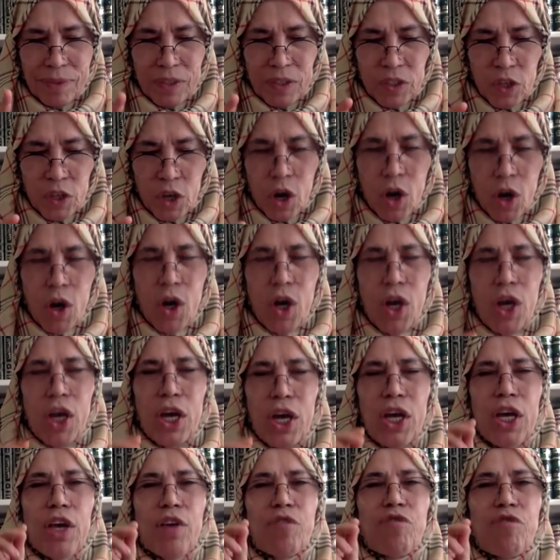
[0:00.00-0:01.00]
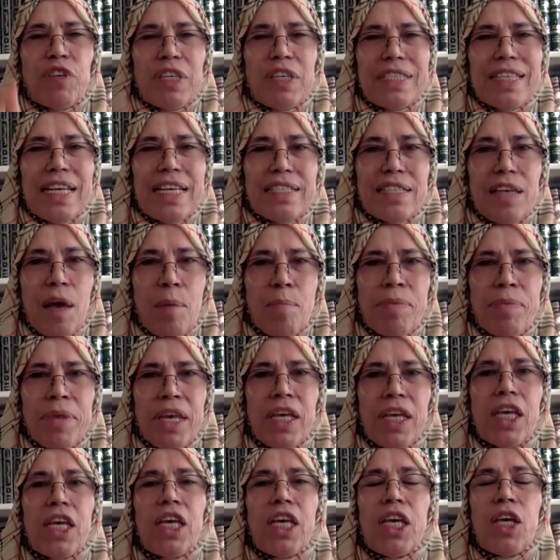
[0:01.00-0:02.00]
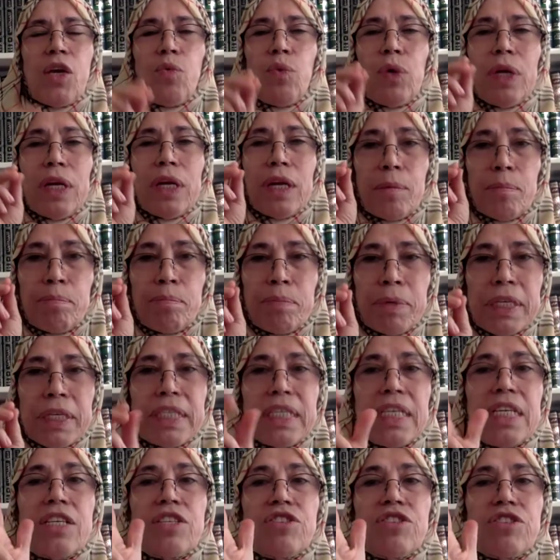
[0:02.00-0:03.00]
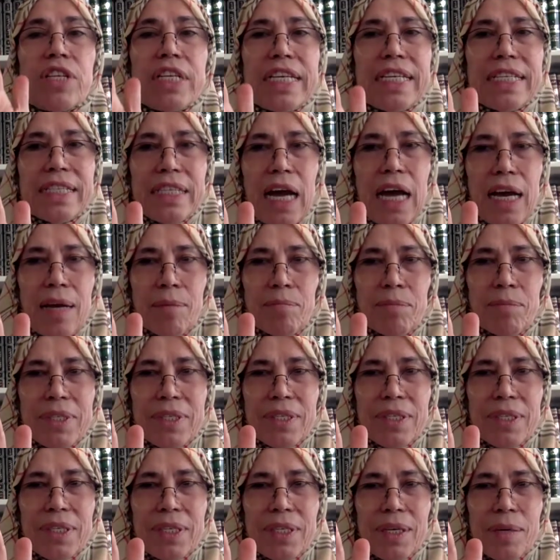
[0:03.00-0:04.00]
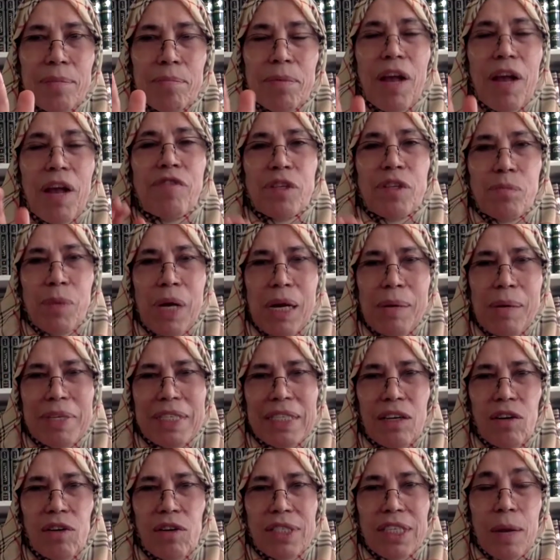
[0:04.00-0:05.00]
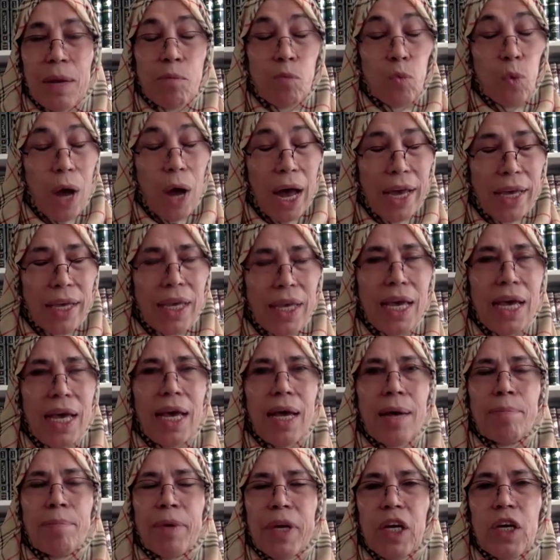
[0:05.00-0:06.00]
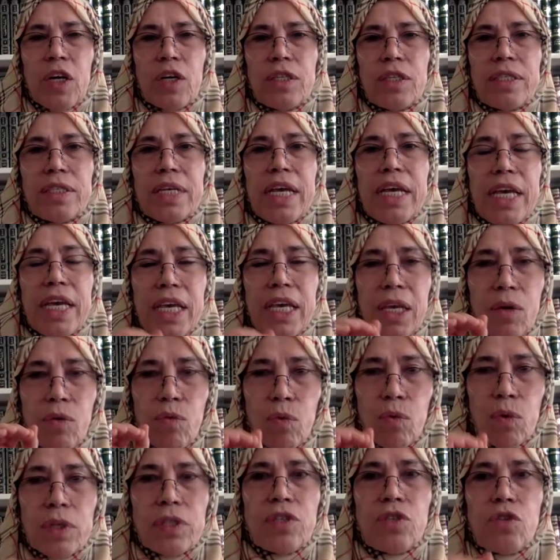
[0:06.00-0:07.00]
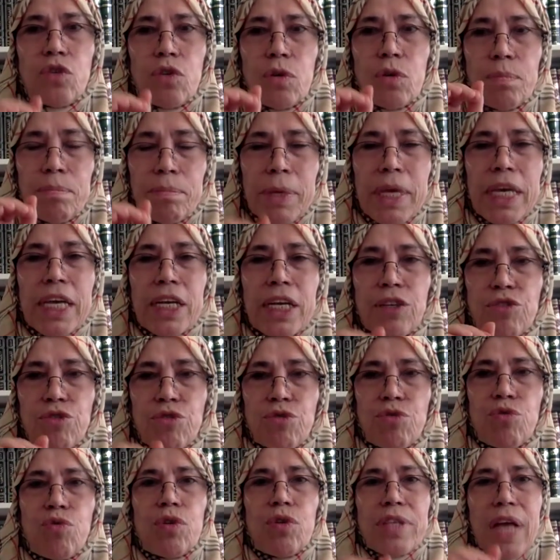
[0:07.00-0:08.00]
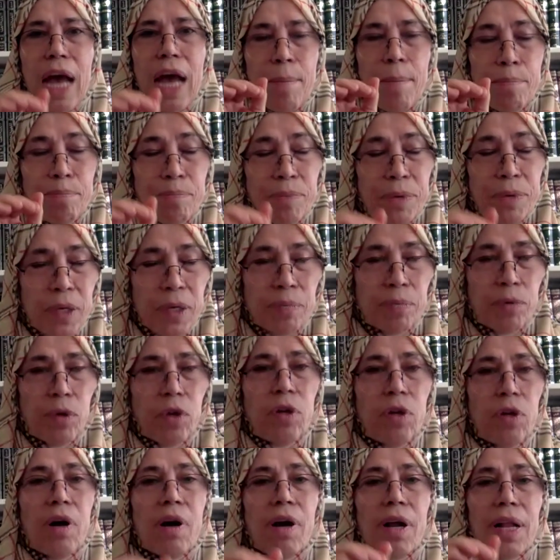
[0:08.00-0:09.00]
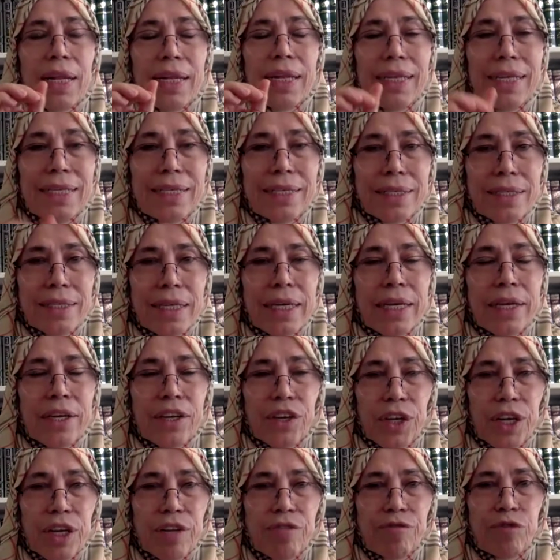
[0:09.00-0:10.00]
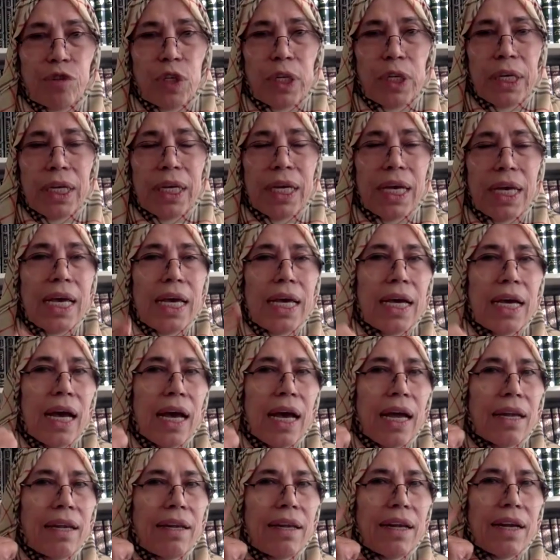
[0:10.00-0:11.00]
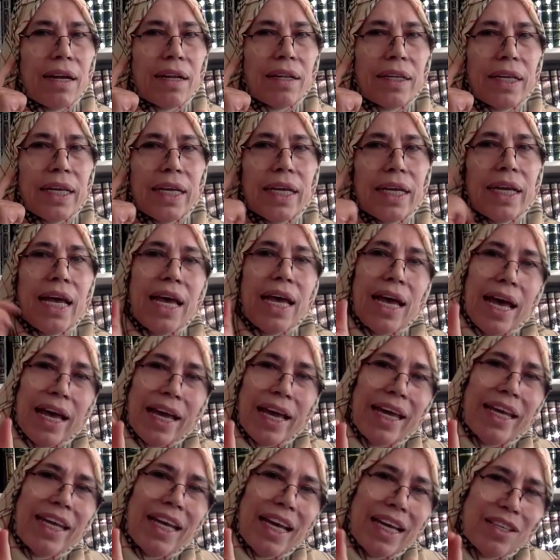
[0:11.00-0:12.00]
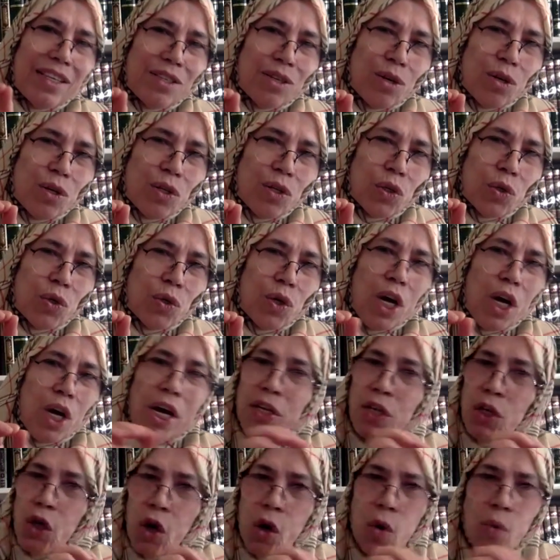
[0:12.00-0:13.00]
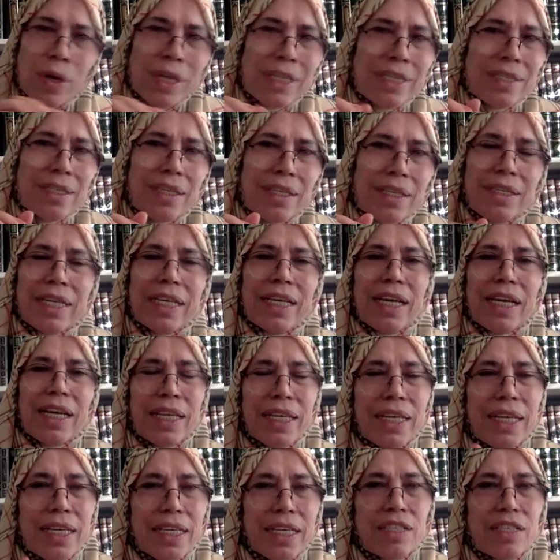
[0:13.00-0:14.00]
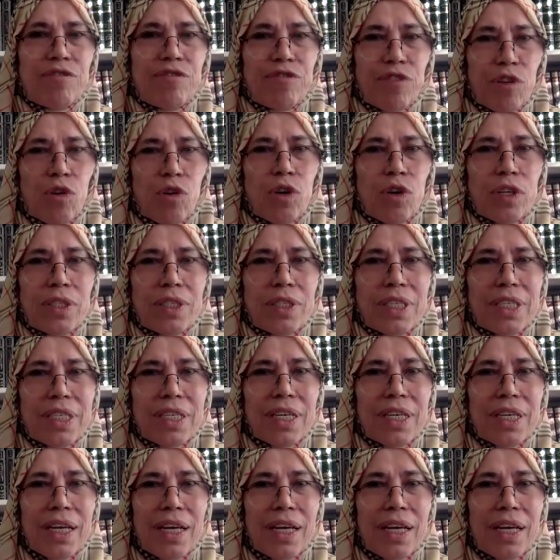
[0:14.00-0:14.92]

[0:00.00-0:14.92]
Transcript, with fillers: So if you say something, he will repeat it three times. Prophet Muhammad Why? Because he wants to make sure that people are listening carefully and learning. Again, I told you, no one sitting in his front